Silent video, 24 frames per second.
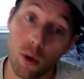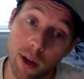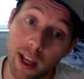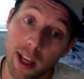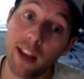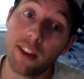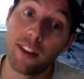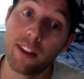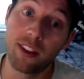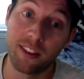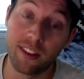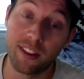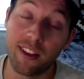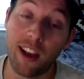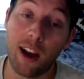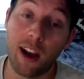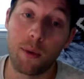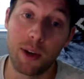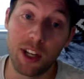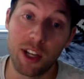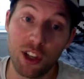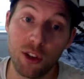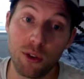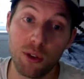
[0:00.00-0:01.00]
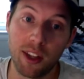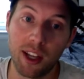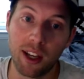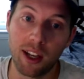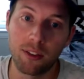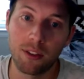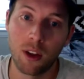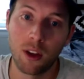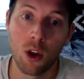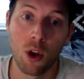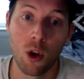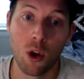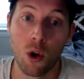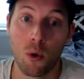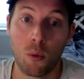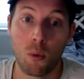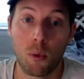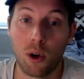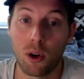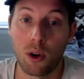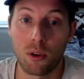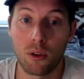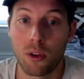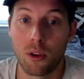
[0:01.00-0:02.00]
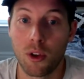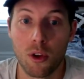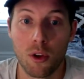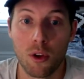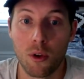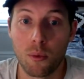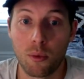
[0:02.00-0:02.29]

okay, this is how we do this? Well,